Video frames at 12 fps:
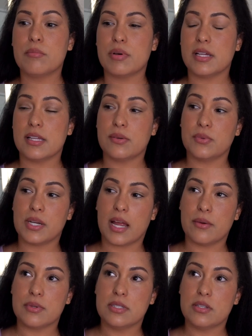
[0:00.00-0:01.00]
But when
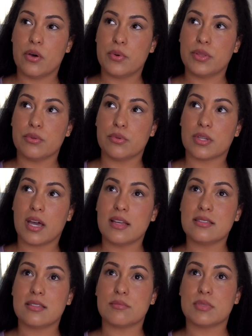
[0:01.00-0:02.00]
I was going through the
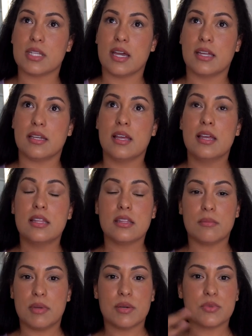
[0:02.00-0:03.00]
customs line,
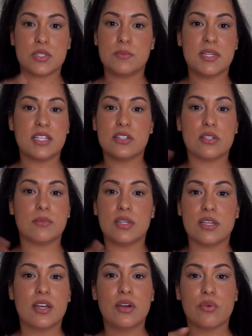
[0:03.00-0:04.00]
the man was speaking to
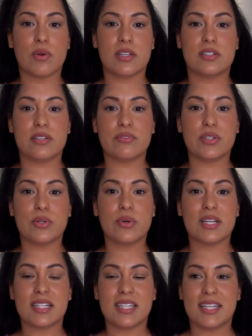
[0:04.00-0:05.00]
me relatively
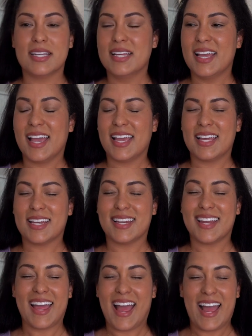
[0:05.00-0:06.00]
quickly.
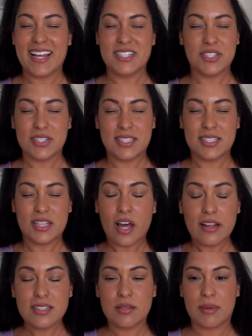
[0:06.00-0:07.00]
And I just
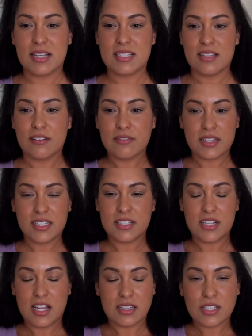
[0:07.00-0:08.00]
thought to myself,
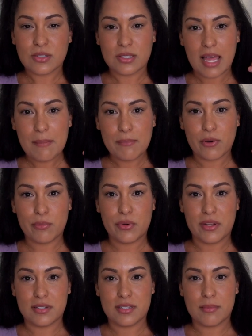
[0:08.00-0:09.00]
like a little light bulb
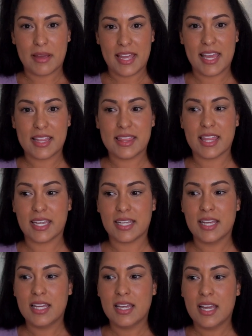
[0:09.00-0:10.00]
went into my head, like
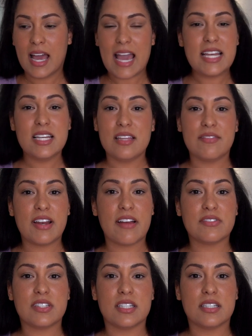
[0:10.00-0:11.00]
I didn't even
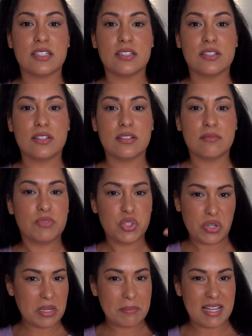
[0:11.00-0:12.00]
have to
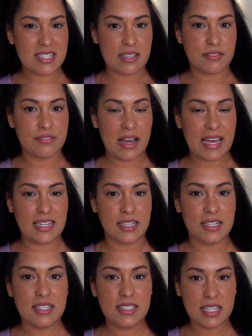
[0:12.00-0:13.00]
string myself on
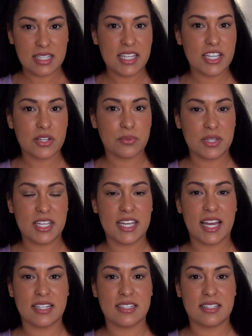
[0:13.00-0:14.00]
to hear what he
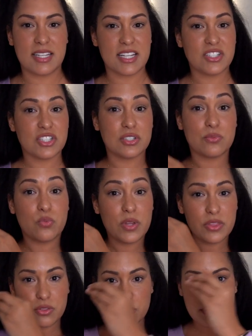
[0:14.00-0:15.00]
had to say. It just
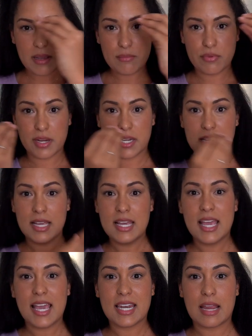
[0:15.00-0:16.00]
went through my brain
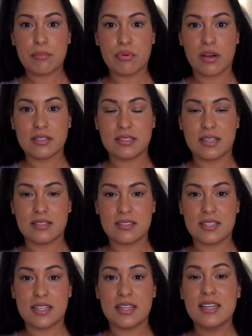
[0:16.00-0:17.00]
and I
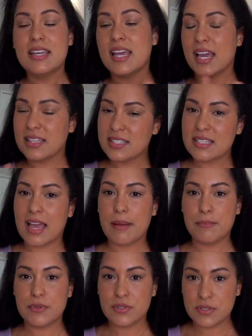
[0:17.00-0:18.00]
processed it. And this
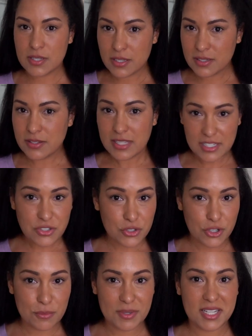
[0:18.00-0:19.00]
happens in
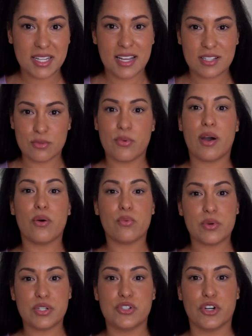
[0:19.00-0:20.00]
Germany as well
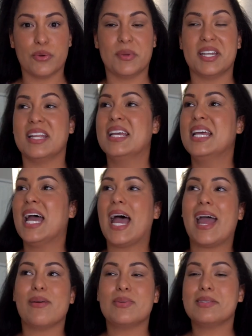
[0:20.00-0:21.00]
with German,
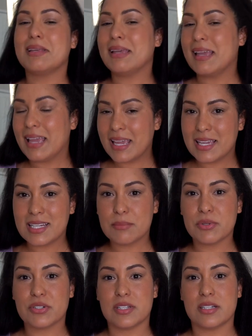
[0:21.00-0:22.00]
I would say eighty
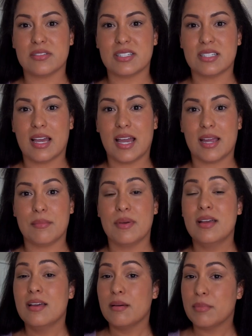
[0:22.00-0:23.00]
percent of the time.
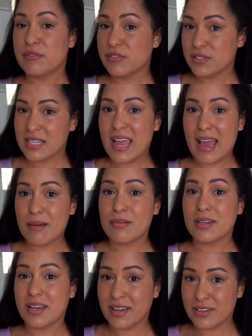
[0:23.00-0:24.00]
But for it to
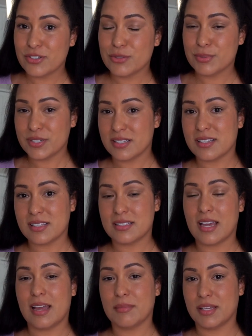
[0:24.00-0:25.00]
happen one hundred percent of the
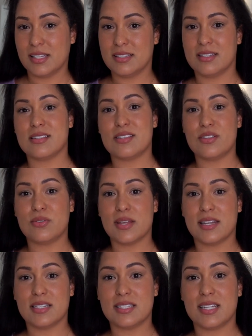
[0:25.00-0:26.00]
time like it does in the
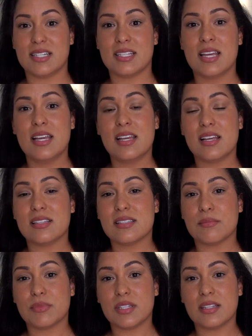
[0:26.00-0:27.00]
United States is
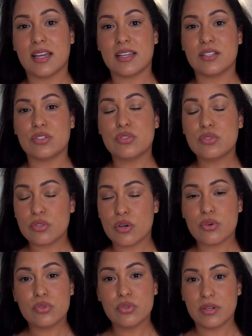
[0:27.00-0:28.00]
something that is
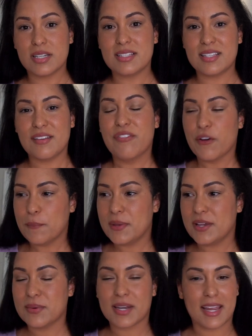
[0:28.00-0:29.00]
so crazy for
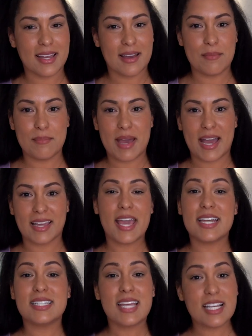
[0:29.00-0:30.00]
me when I come back.
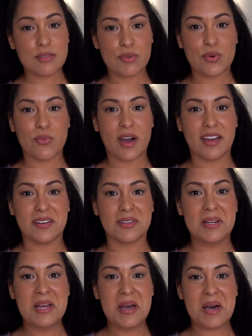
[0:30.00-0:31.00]
And it takes me a while
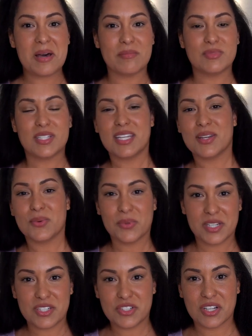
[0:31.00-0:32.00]
um, to get
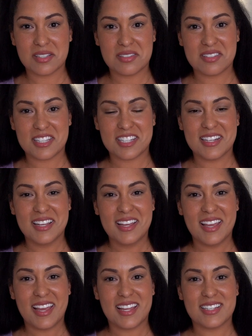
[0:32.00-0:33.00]
readjusted
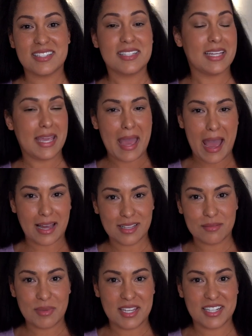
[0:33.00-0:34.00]
and to get
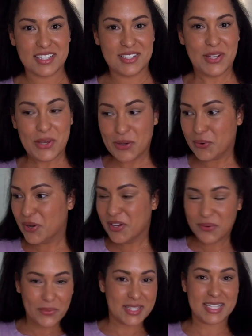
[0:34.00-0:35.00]
acclimated to
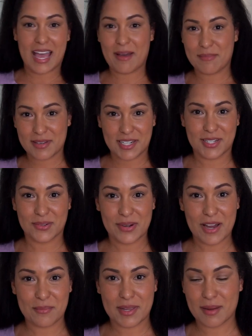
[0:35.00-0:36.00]
what's happening
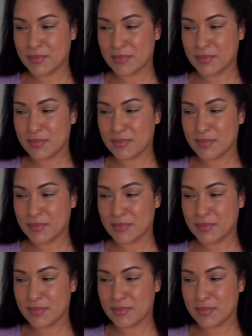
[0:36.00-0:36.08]
around me.